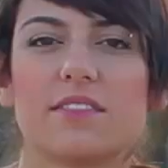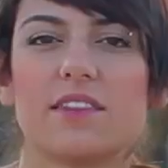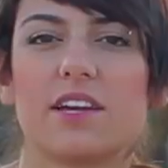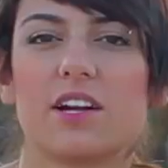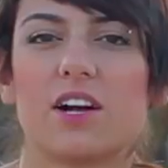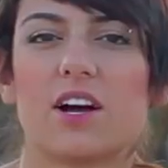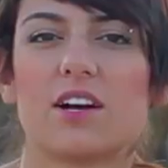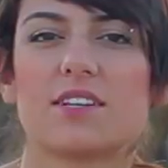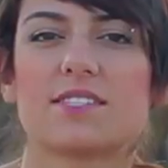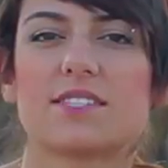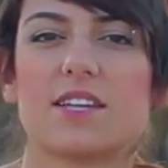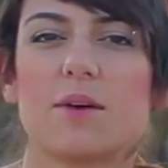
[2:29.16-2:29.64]

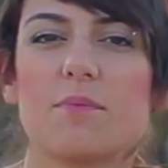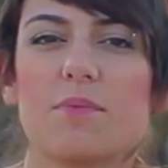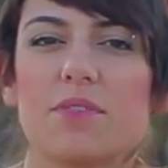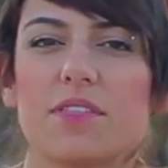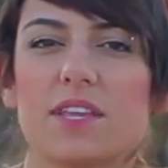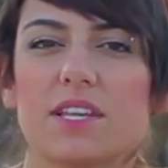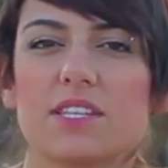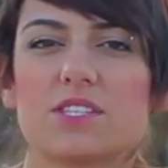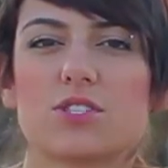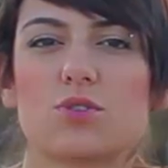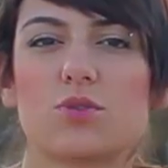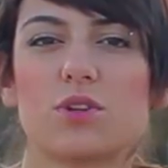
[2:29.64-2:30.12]
There are some
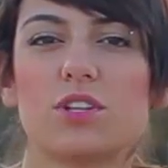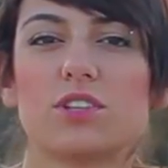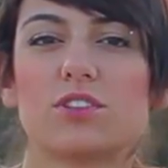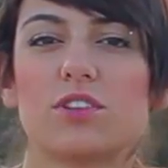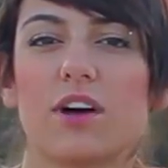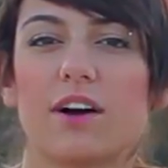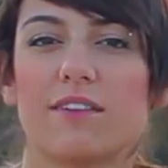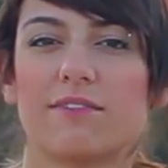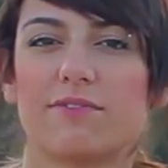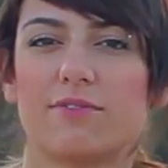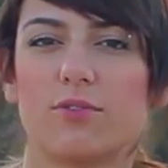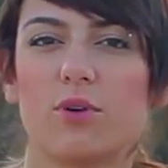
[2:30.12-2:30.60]
things you need
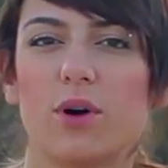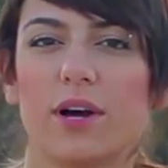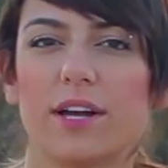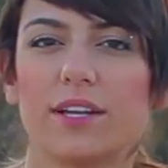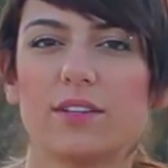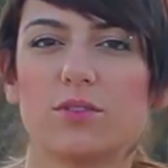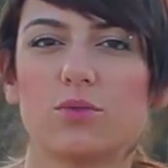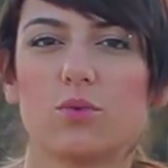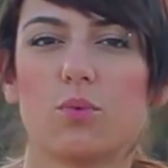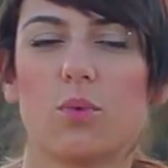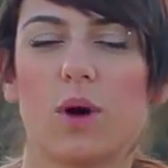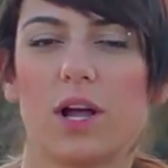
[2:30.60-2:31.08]
to
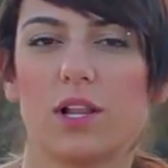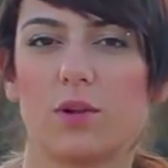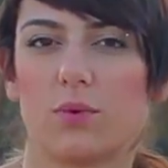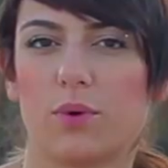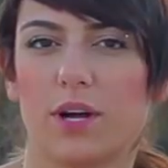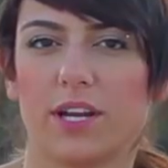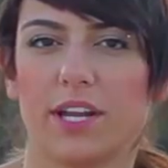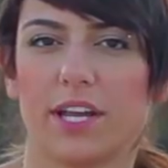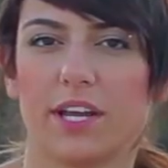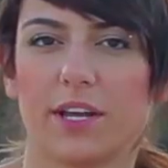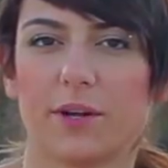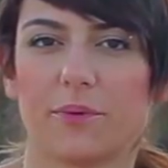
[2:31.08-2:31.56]
avoid while
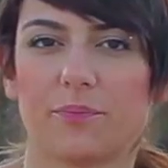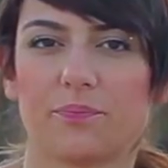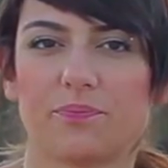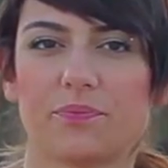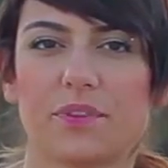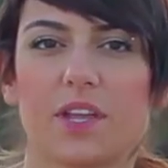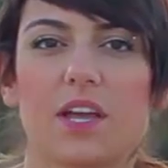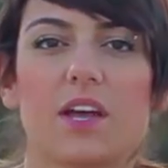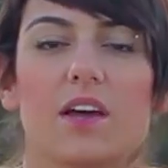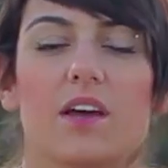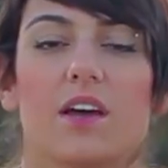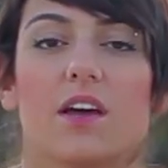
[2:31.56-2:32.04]
running.
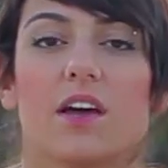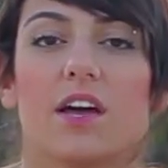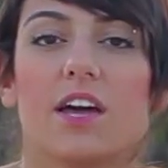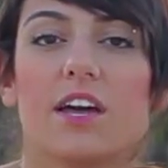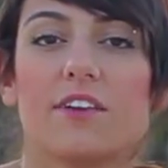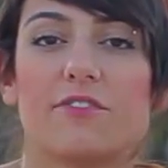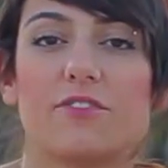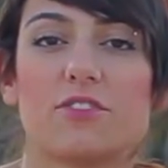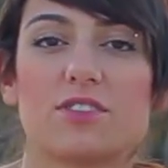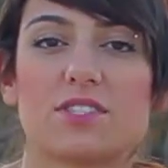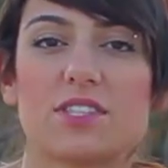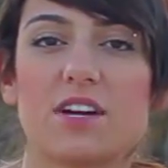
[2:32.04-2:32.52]

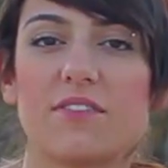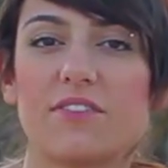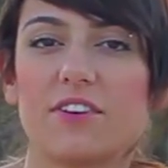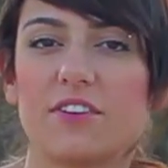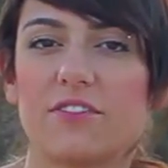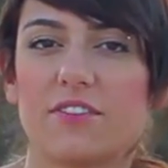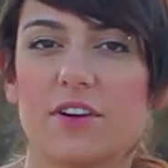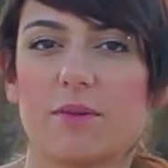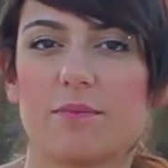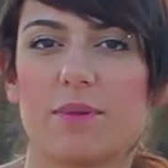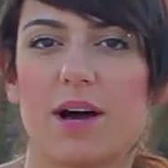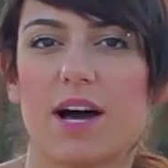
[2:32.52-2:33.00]
If you suffer
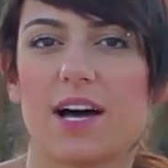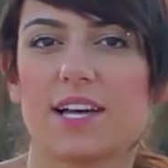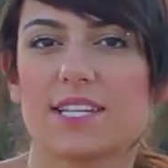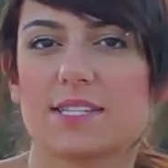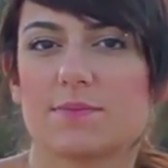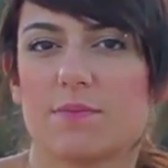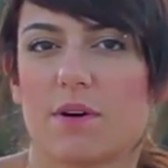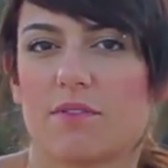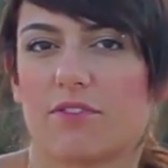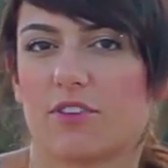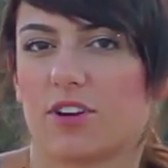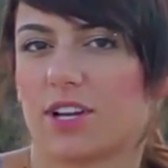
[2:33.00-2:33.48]
from
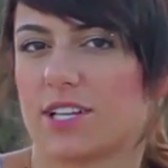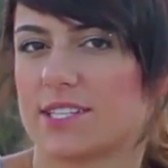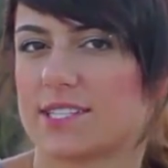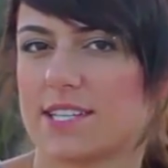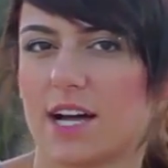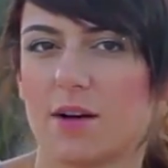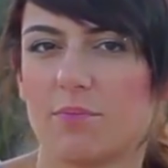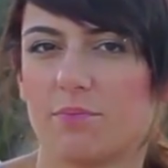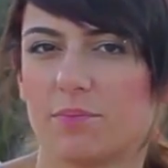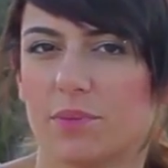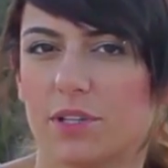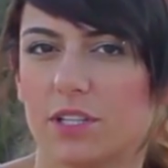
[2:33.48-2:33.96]
asthma, for
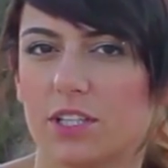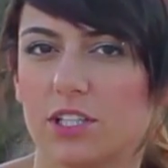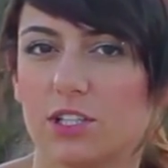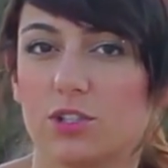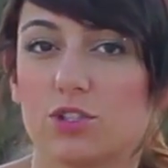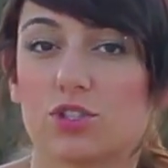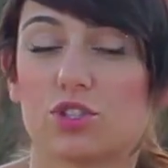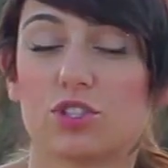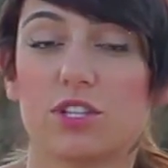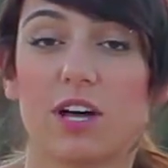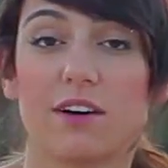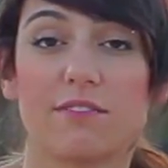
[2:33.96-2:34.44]
example,
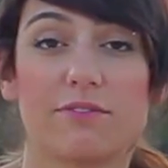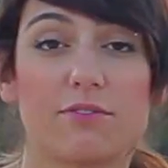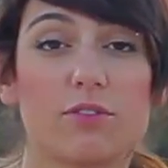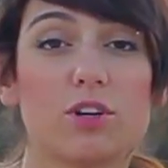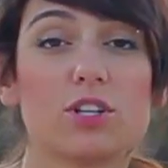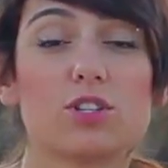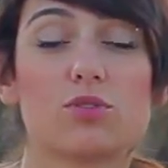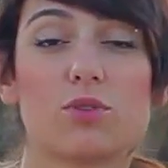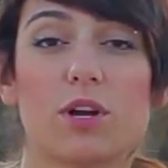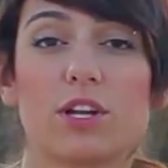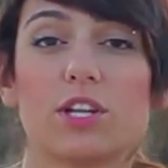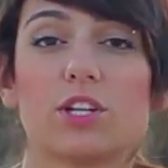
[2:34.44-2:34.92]
you should
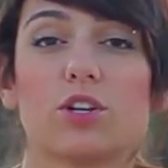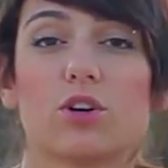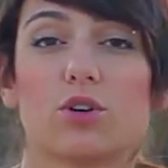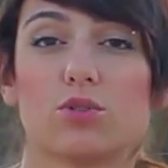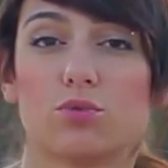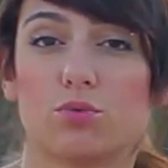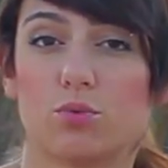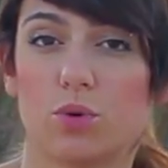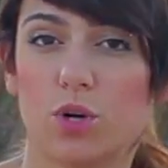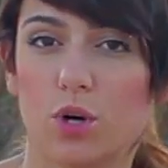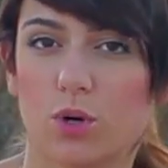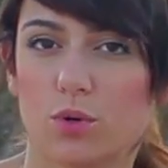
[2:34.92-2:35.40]
avoid running
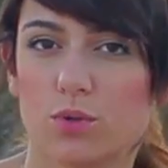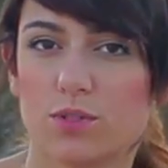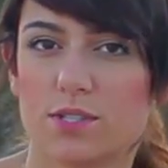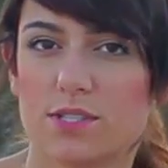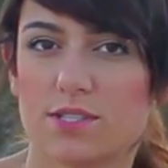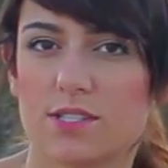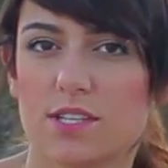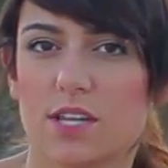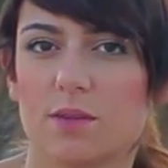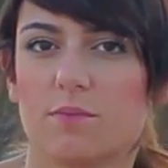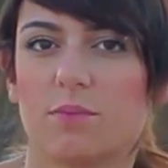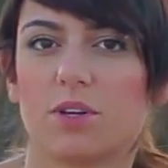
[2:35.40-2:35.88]
on
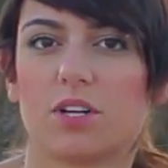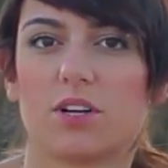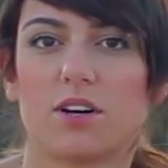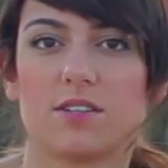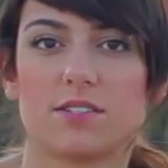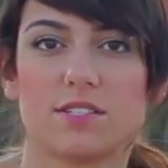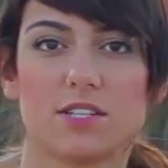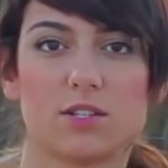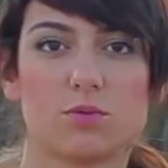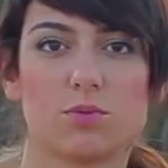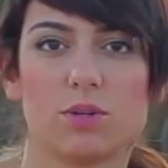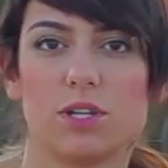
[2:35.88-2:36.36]
roads
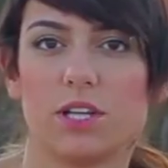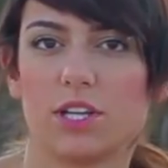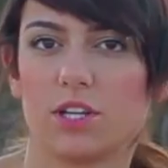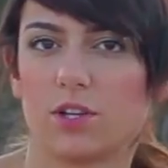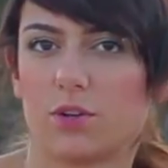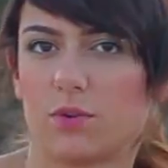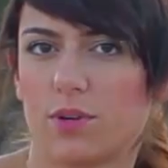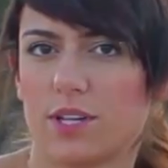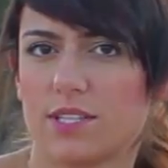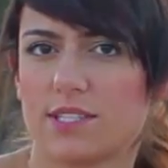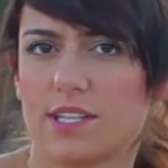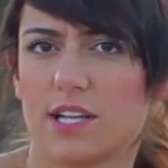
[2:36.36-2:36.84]
because it will
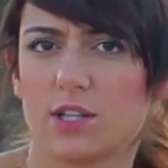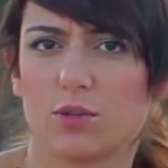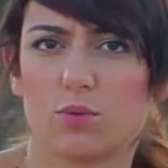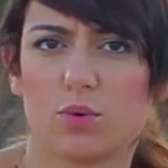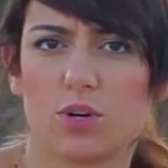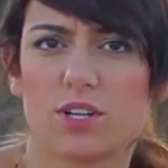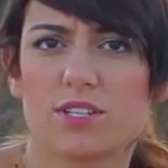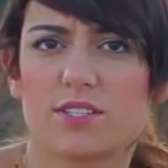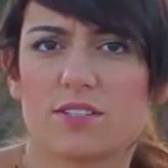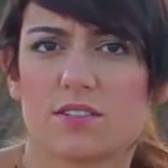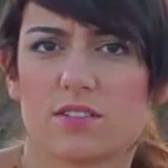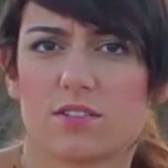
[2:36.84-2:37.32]
increase and
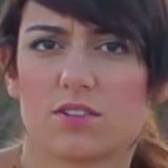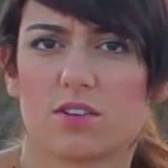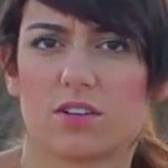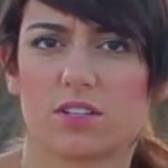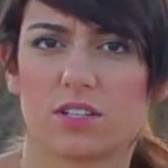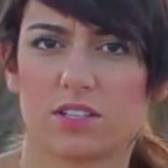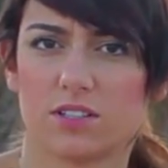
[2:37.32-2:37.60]
worsen your